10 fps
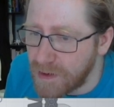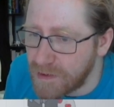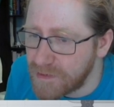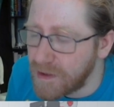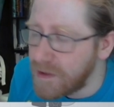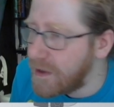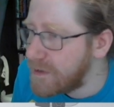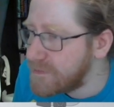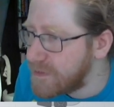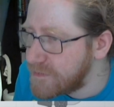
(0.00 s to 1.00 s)
Yeah,
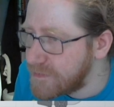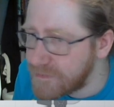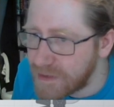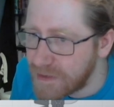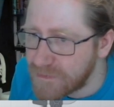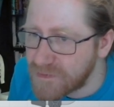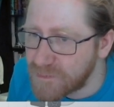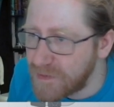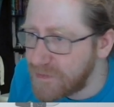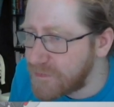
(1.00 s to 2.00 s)
I didn't have the
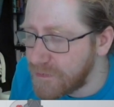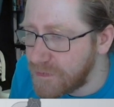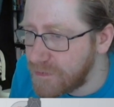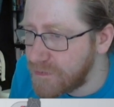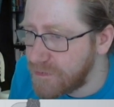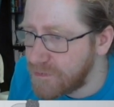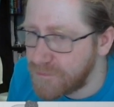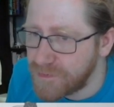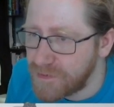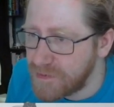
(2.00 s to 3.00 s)
space
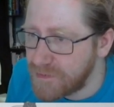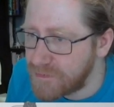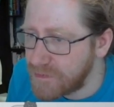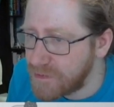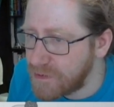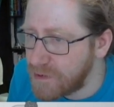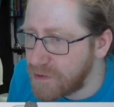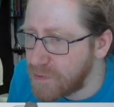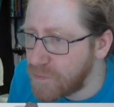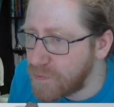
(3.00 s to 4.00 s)
for these
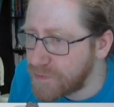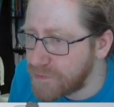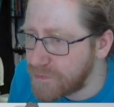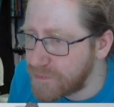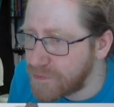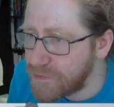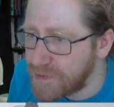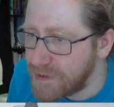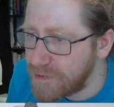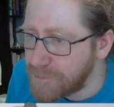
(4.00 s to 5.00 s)
wonders over
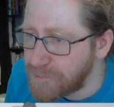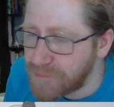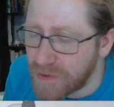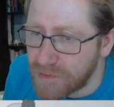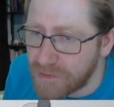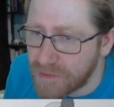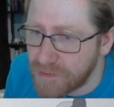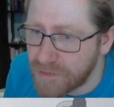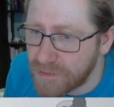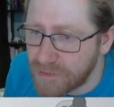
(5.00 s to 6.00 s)
here
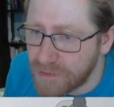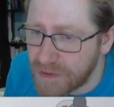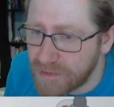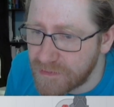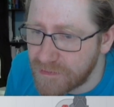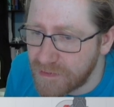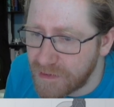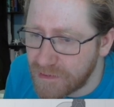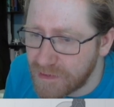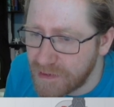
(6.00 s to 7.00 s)
at this
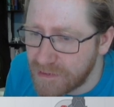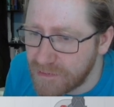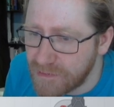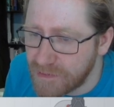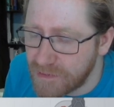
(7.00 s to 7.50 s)
line, and